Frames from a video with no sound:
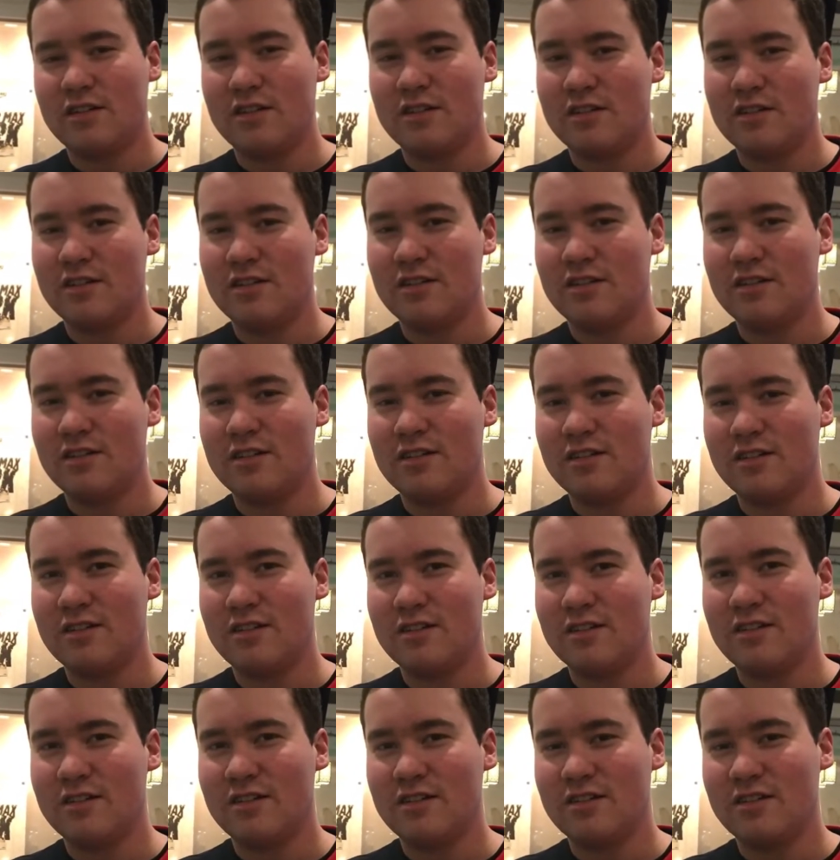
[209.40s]
Are you gonna...
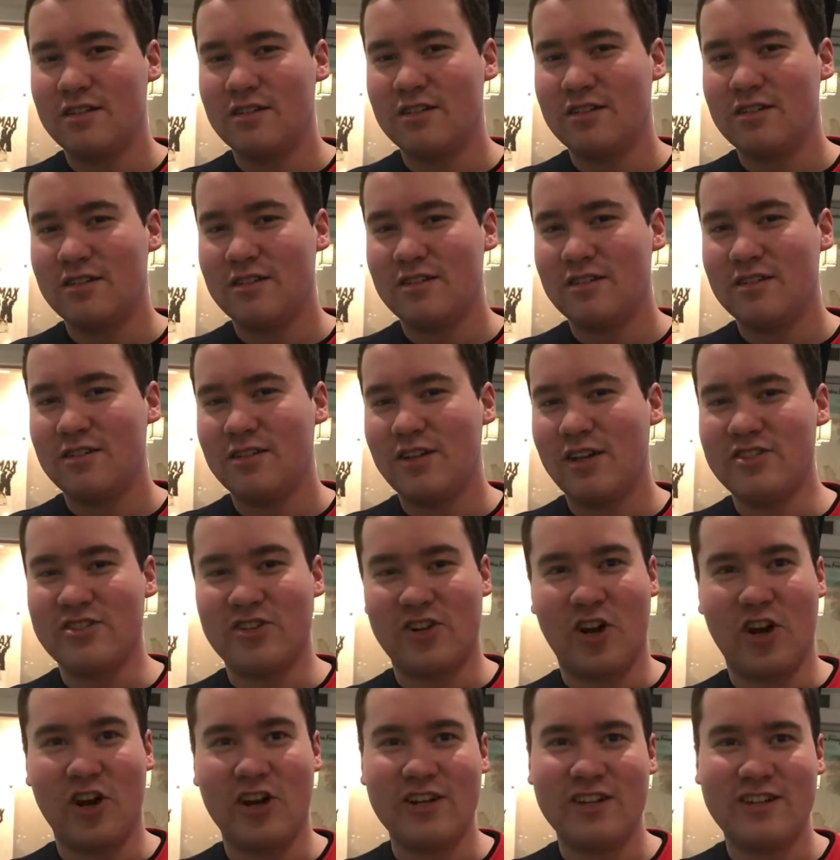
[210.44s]
Is it
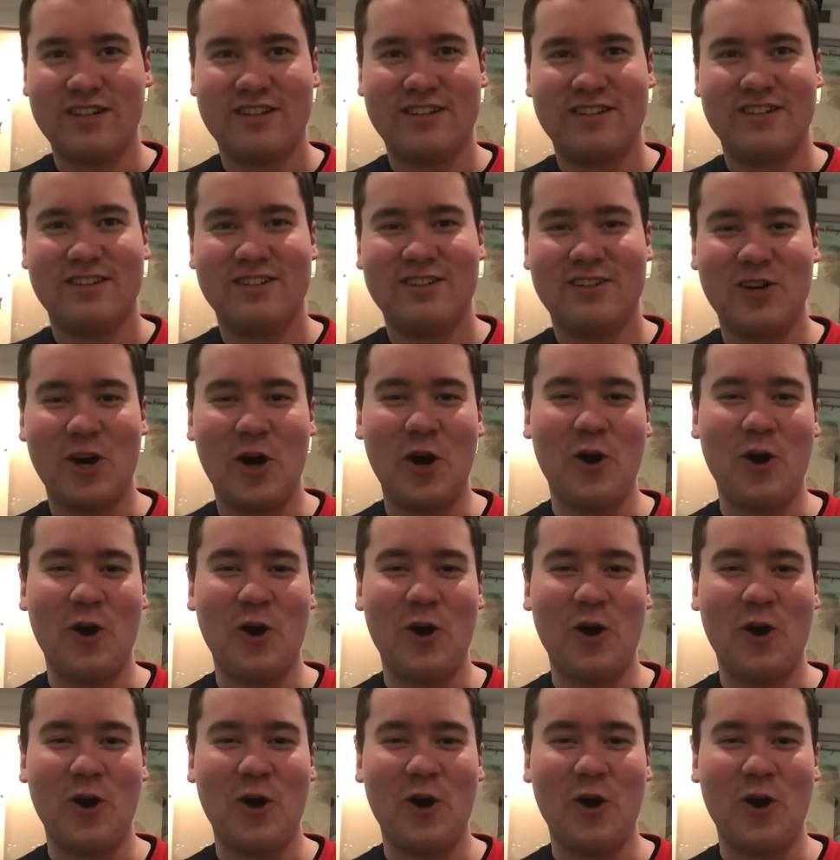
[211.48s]
on? Yeah.